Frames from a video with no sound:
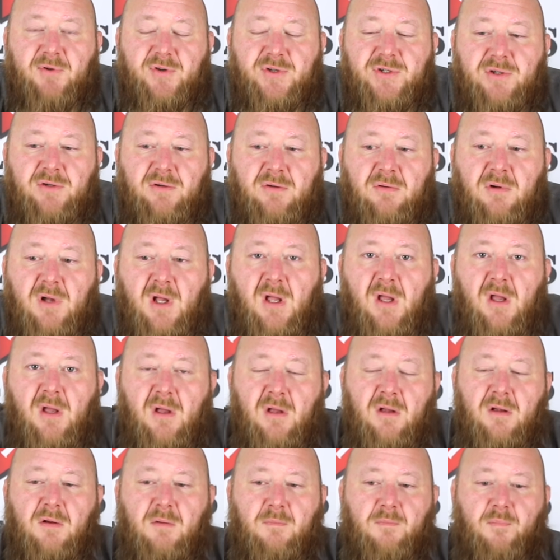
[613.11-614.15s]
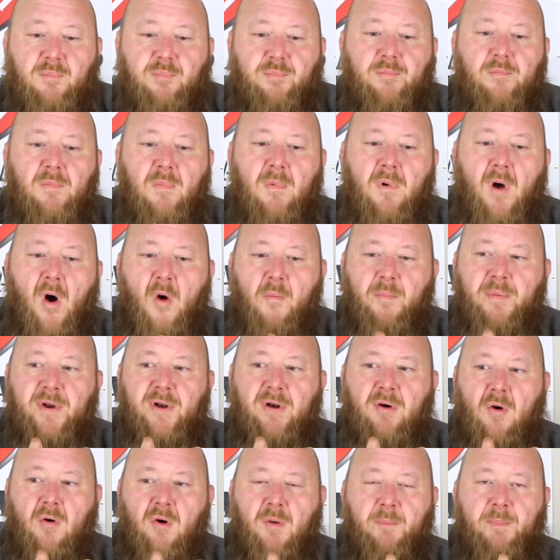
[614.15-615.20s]
able to
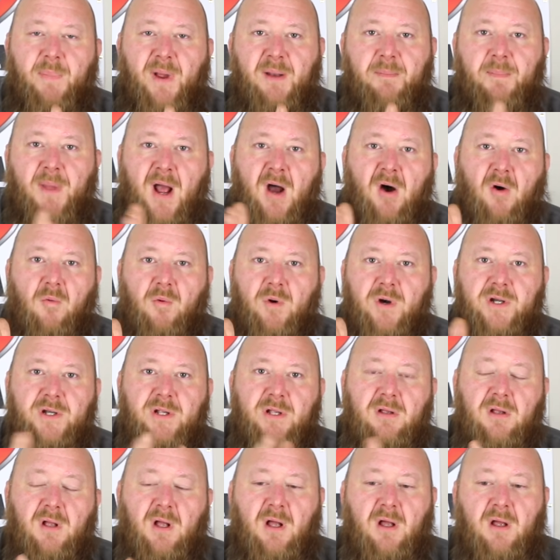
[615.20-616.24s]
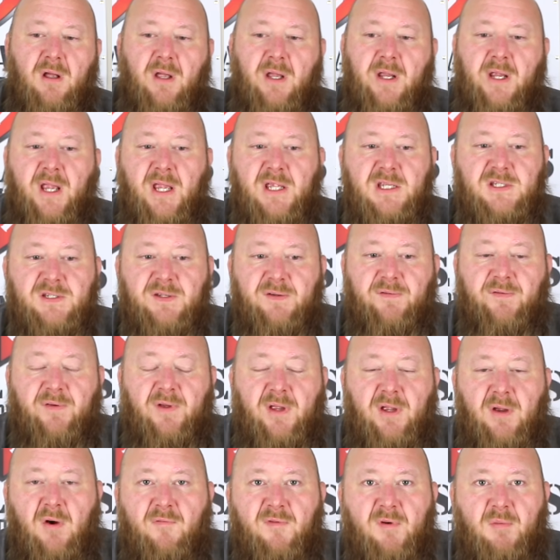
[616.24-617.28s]
open or bend outward in case of
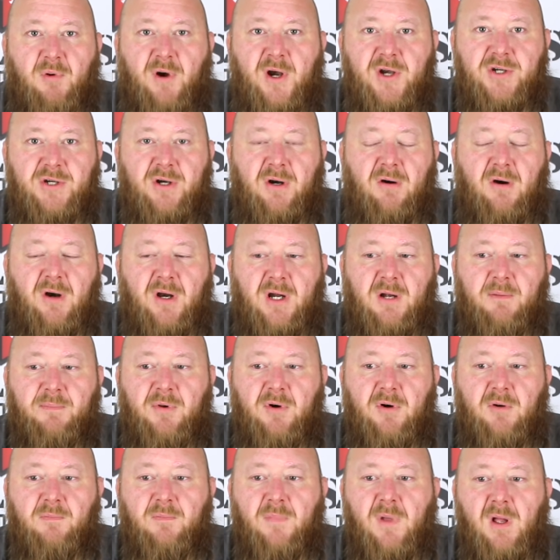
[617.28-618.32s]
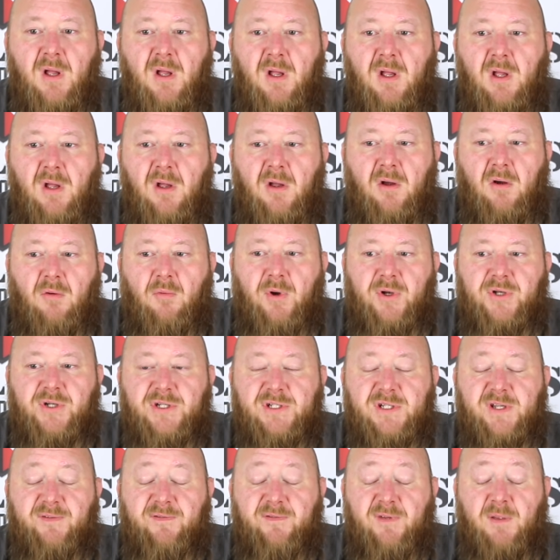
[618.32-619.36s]
a overpressure or a kaboom, which
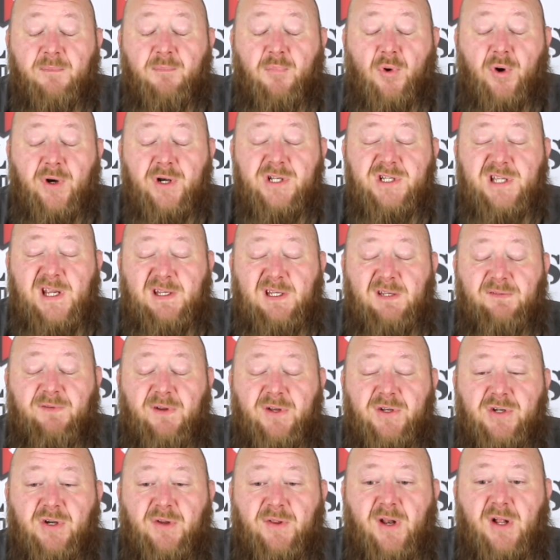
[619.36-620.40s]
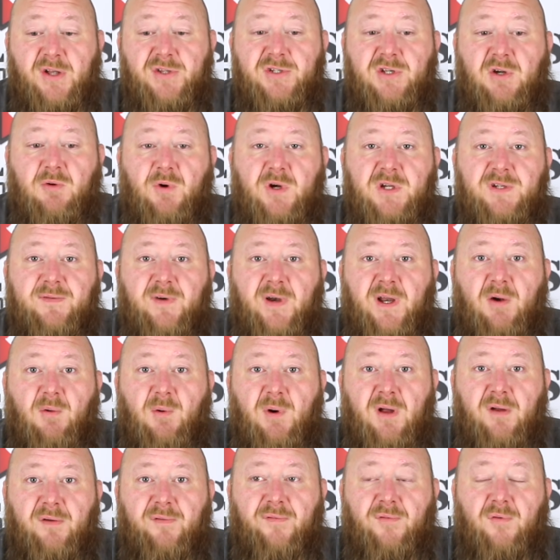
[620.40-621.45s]
is an important safety feature that also works very
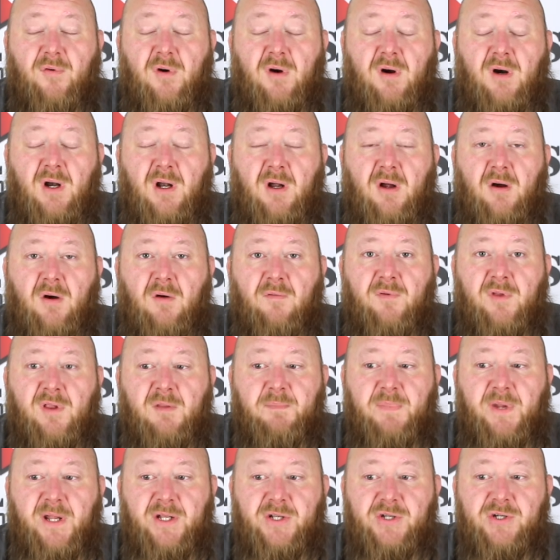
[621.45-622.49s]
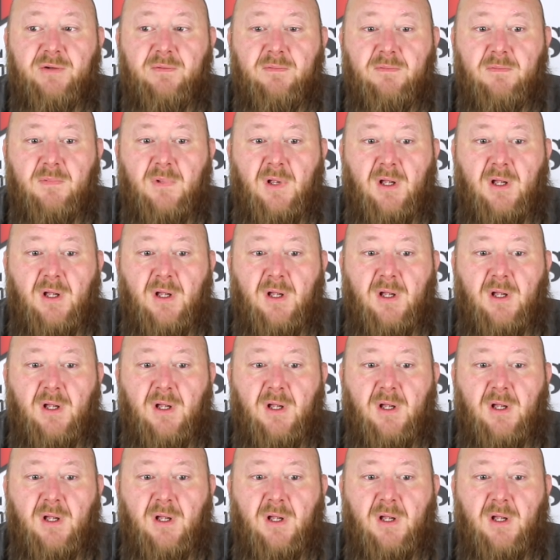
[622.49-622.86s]
well for over the beach